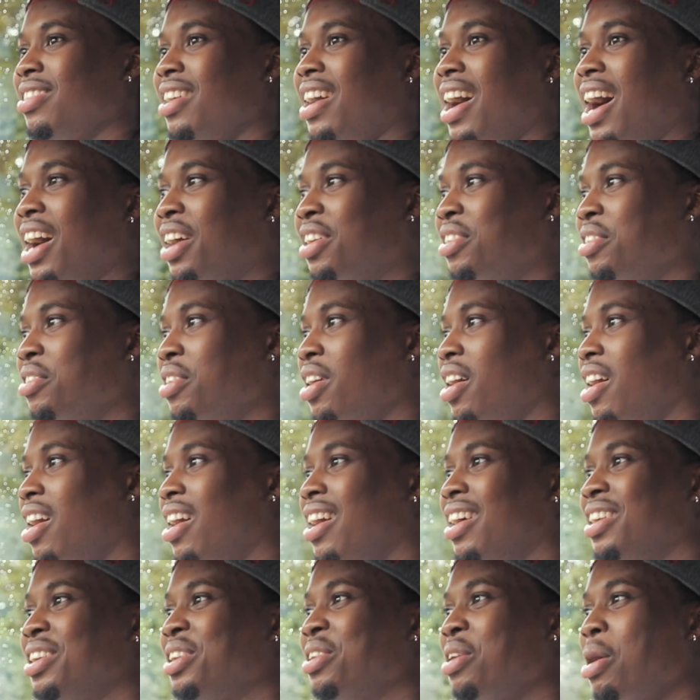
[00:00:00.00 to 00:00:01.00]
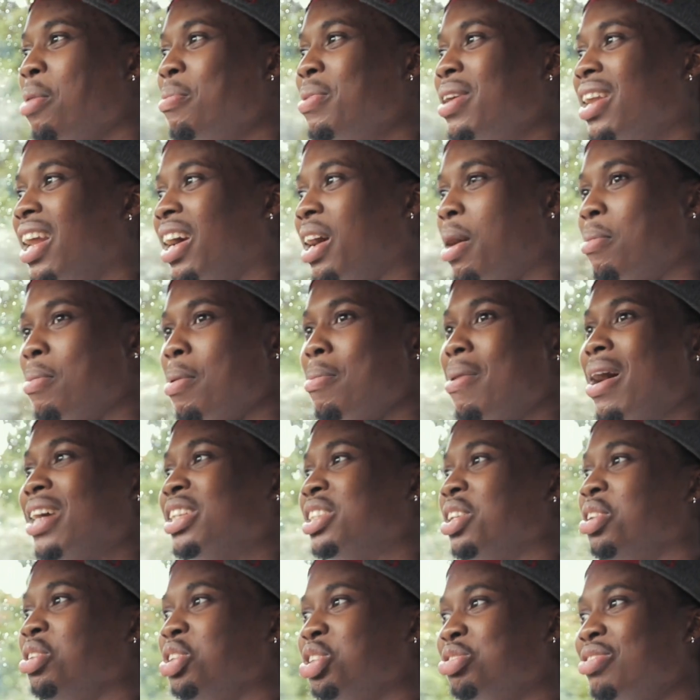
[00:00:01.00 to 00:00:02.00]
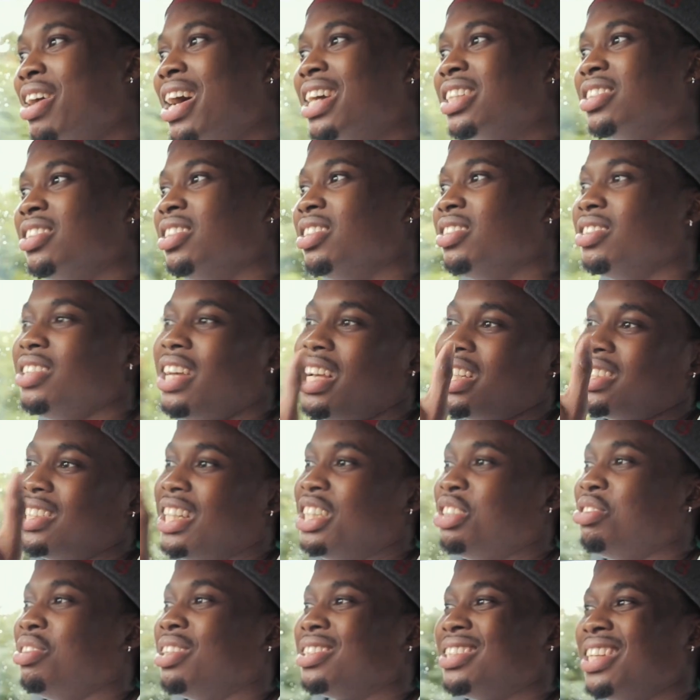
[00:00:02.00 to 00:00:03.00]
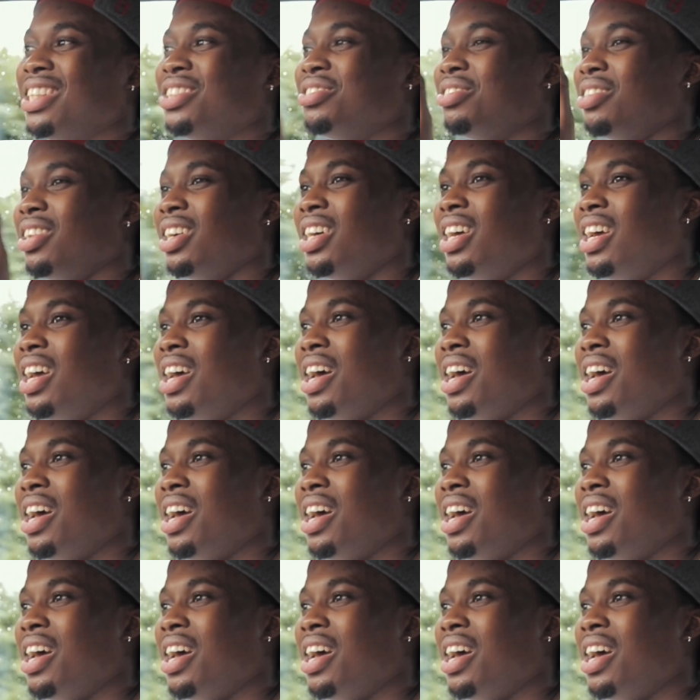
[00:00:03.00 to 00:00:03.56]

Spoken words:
I can, you know what I mean, like I'm about to lose traction, etc, etc.